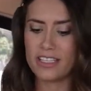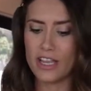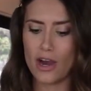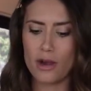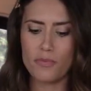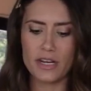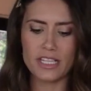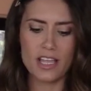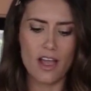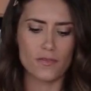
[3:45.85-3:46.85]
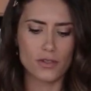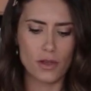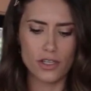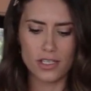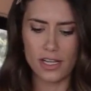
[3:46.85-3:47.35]
They are pretty tough, so
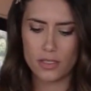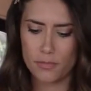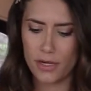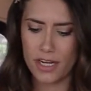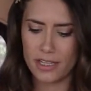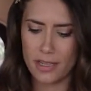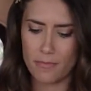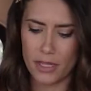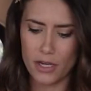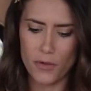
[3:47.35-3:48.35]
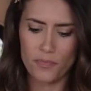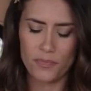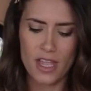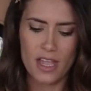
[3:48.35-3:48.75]
I just like to put it in the middle